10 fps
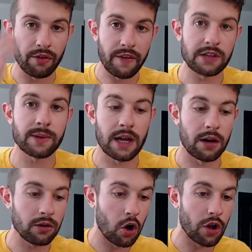or Vance
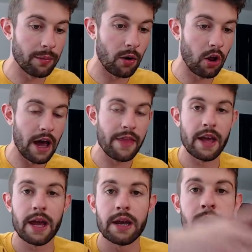McDonald caught the ball and
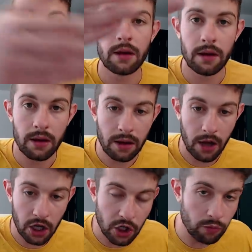then
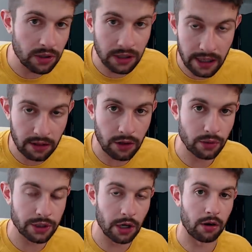accumulated
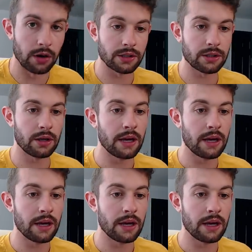those yards.